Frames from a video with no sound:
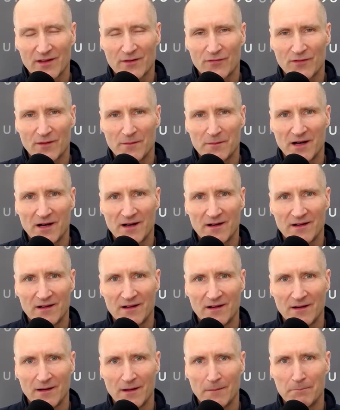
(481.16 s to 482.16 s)
from
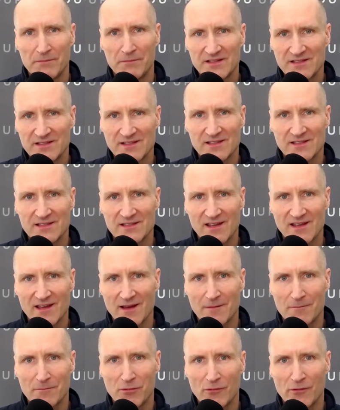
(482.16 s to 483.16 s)
a business
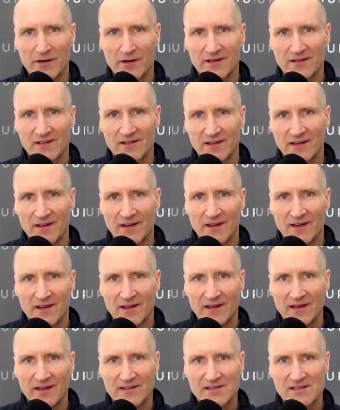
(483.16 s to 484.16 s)
standpoint,
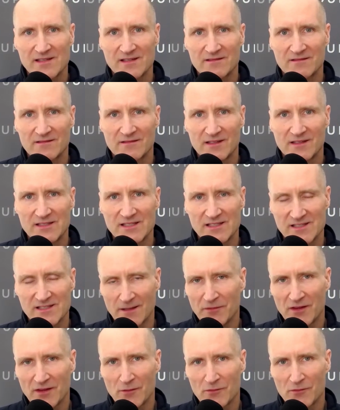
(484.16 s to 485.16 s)
is it
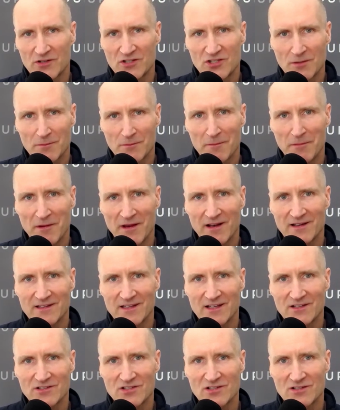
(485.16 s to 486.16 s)
something that we should be paying
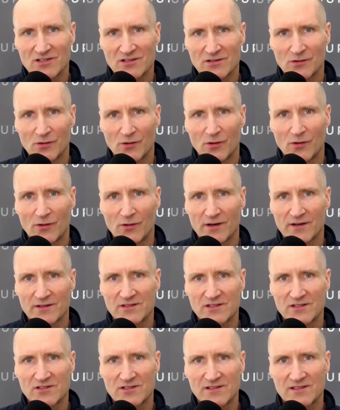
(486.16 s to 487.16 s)
attention to, or is
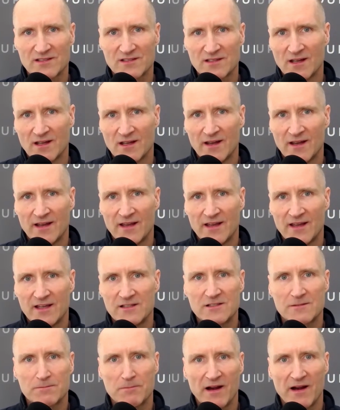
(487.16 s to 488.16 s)
it just
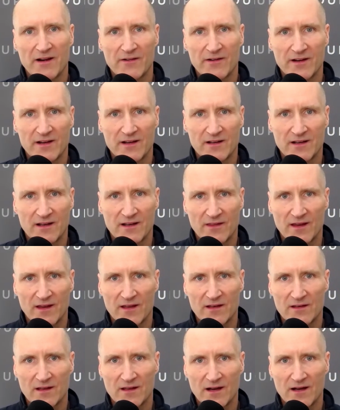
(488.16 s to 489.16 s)
inspiring
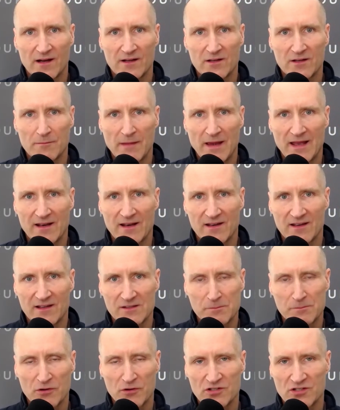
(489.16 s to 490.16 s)
that humanity
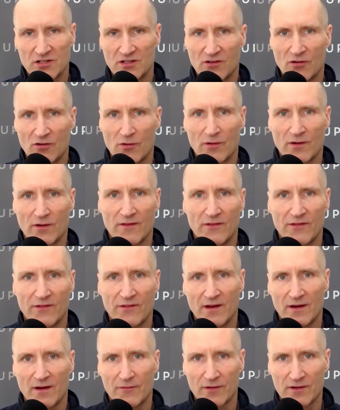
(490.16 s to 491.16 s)
is pushing towards
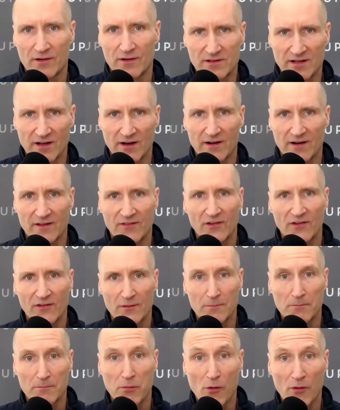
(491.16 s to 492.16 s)
a frontier, and it's just
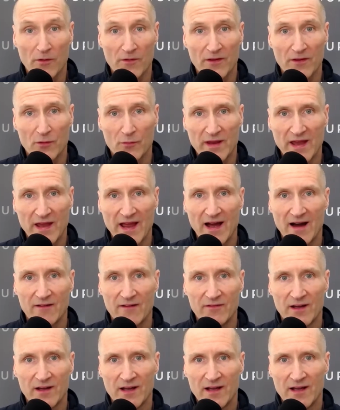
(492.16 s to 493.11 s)
important that we have